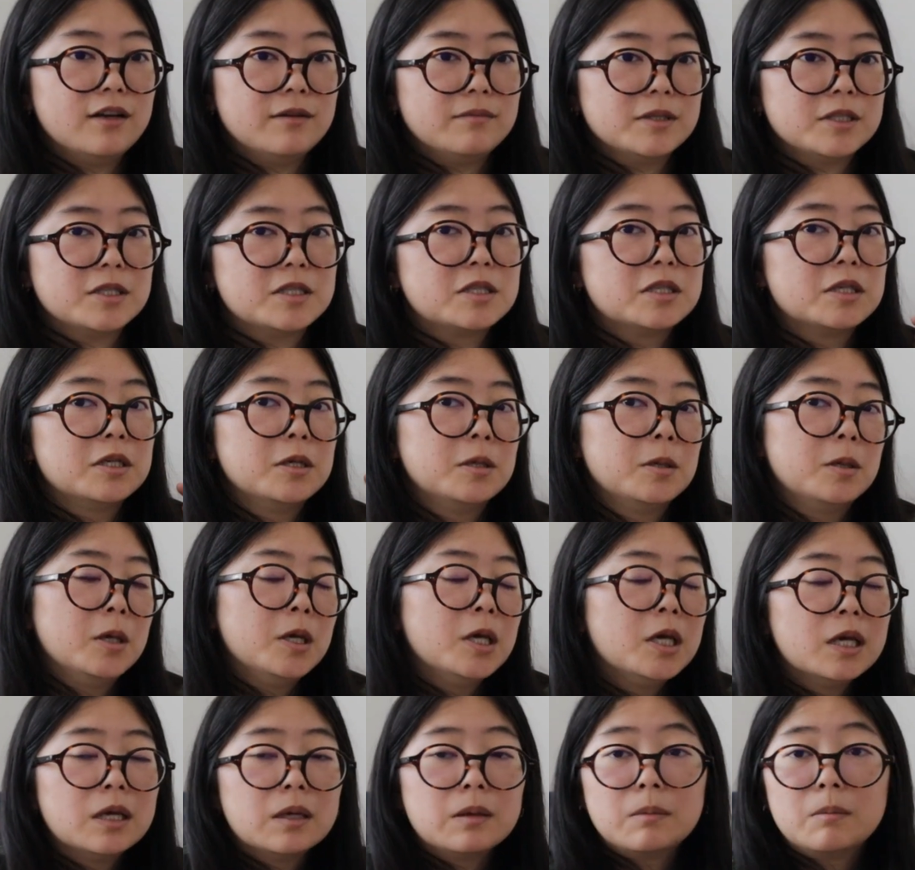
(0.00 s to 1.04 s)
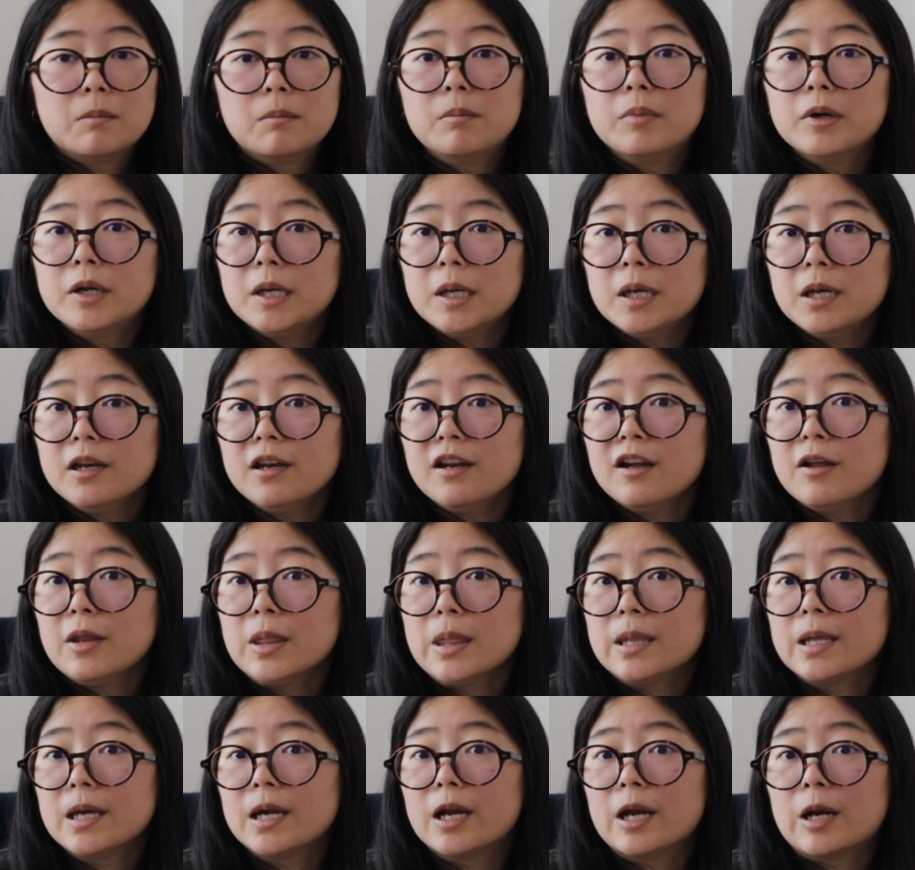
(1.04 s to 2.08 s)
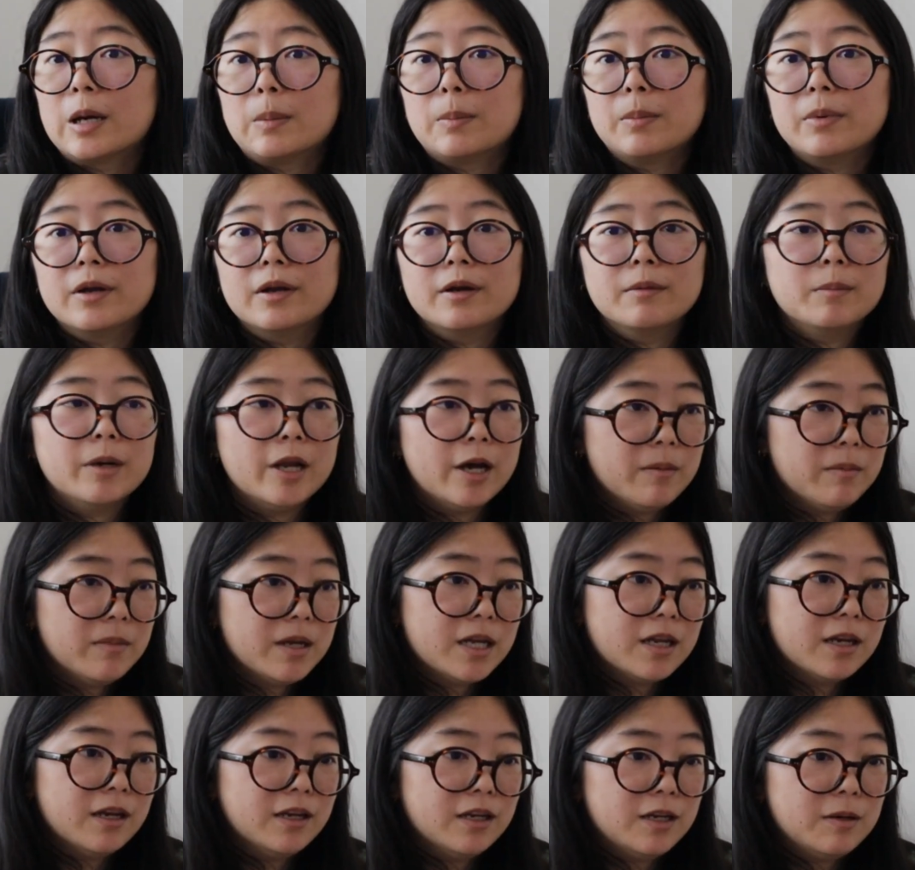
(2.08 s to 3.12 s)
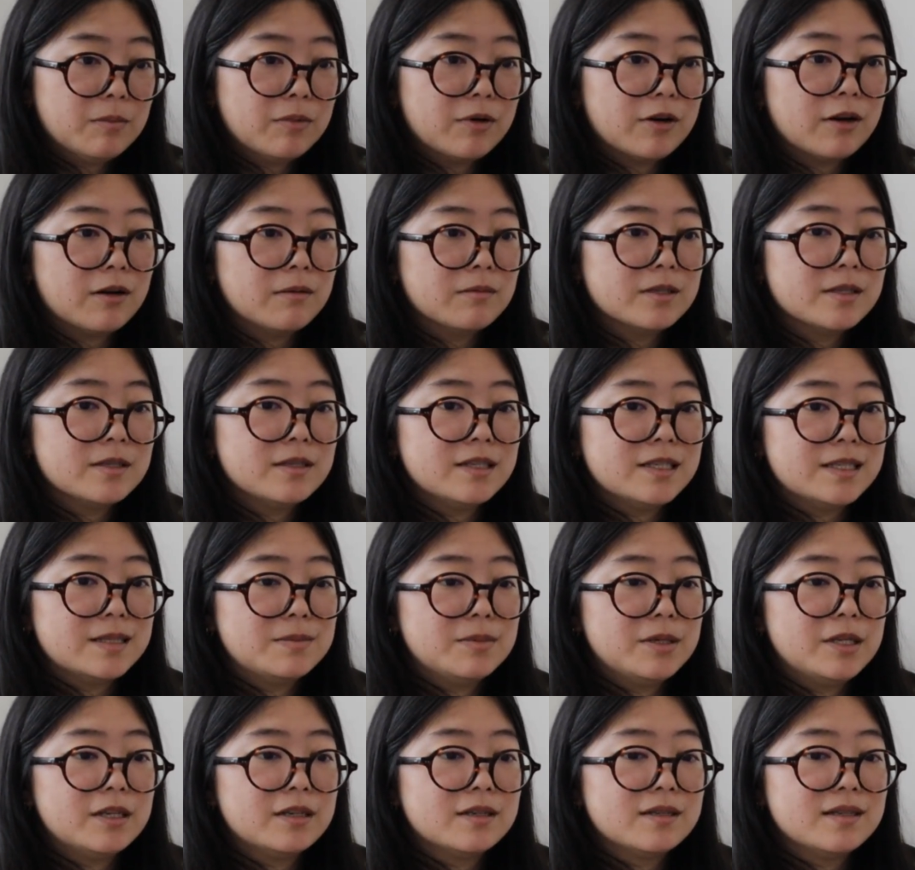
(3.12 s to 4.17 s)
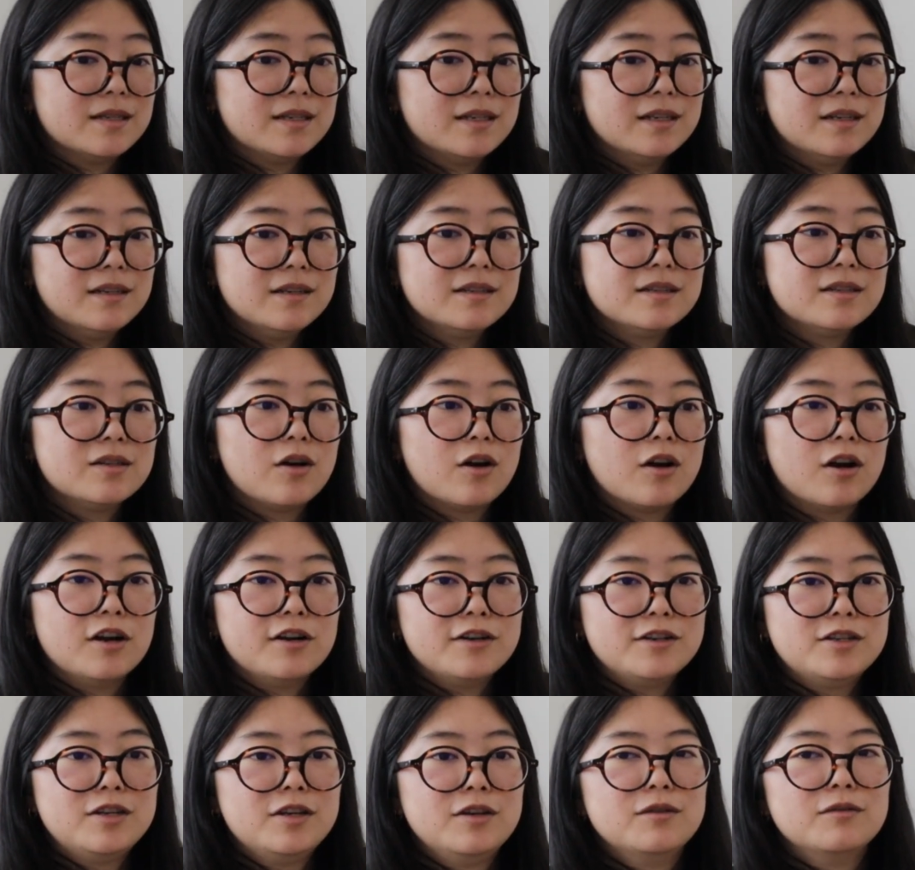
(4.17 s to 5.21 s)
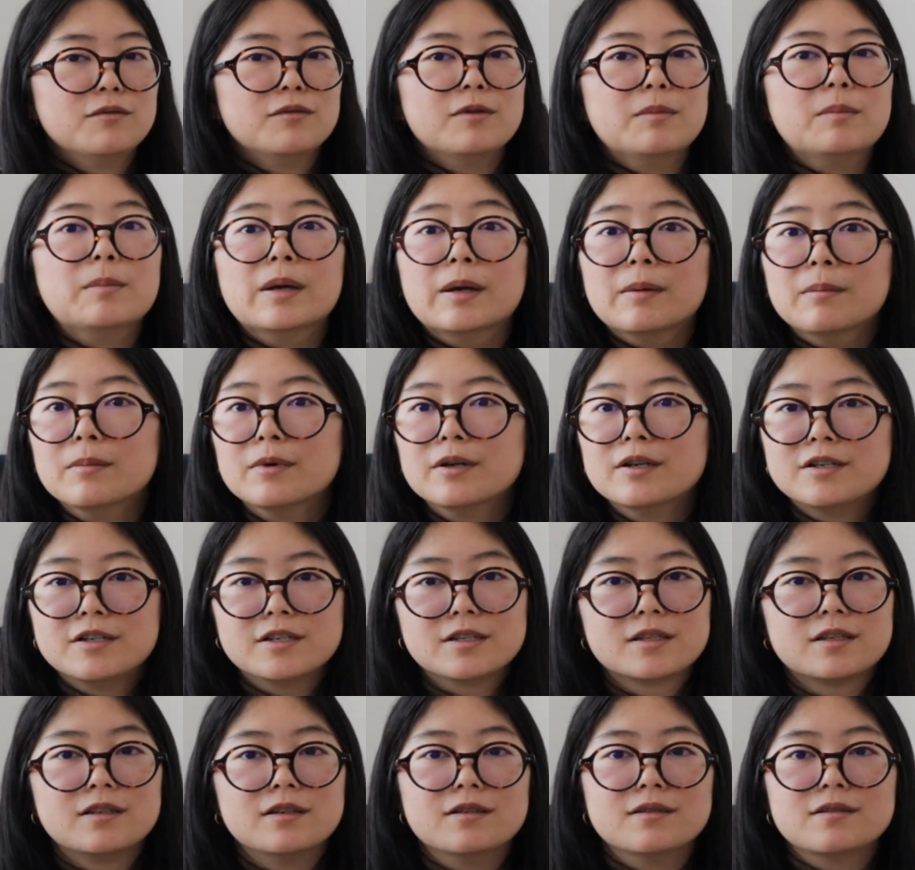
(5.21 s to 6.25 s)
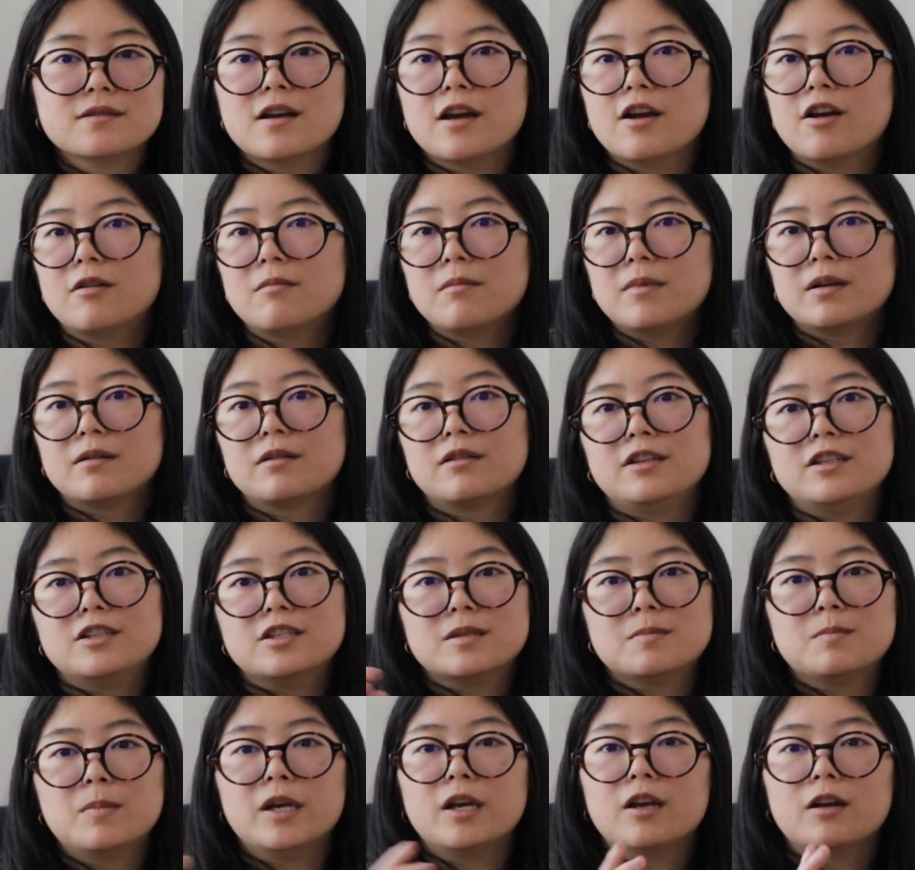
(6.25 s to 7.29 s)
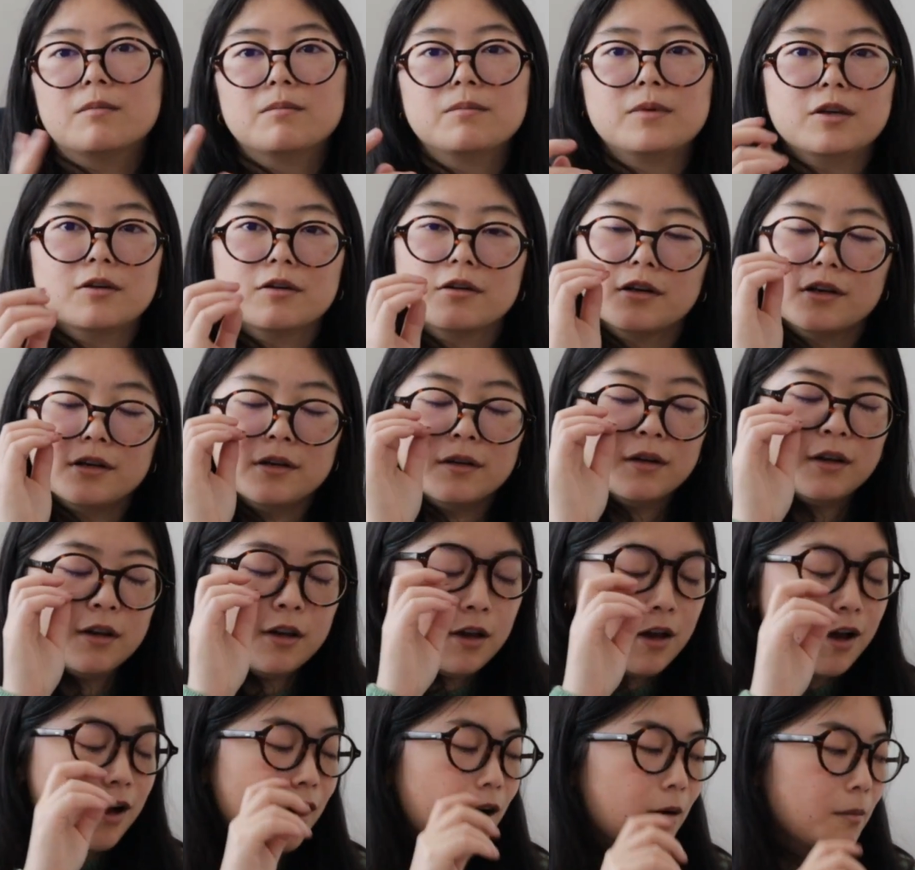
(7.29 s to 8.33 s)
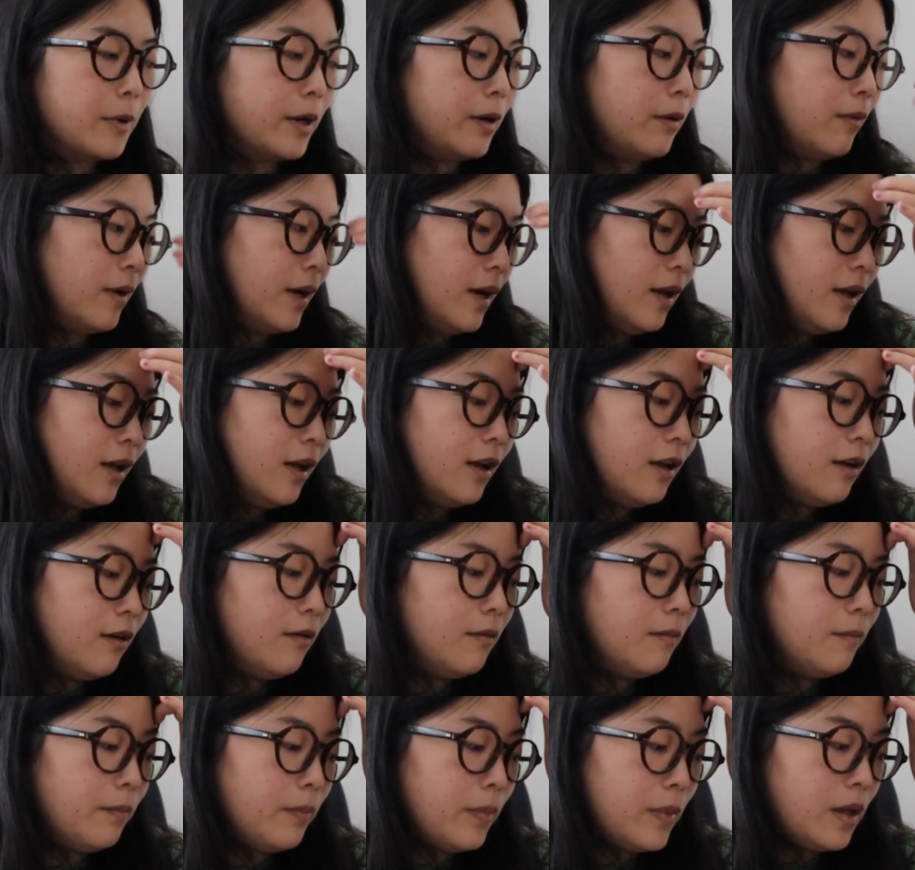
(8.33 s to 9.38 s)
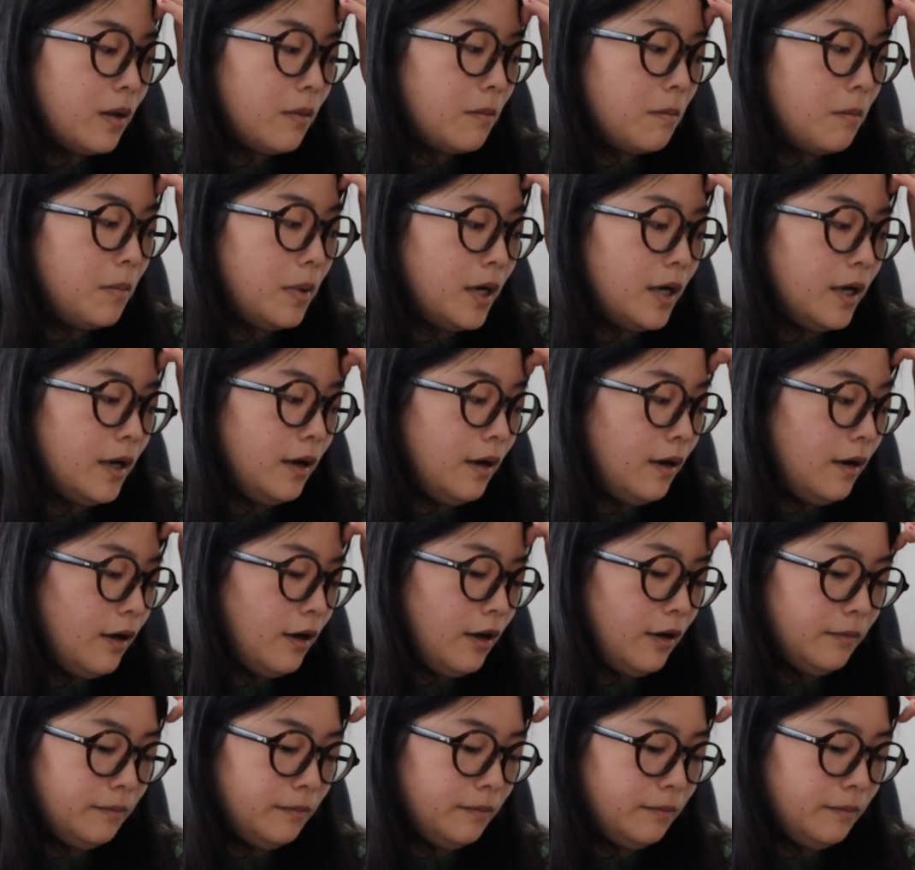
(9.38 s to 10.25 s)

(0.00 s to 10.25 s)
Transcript: I'm just putting it out there, but I'm not making any promises because it is hard to remember just because I automatically just pick up yarn on my right hand. But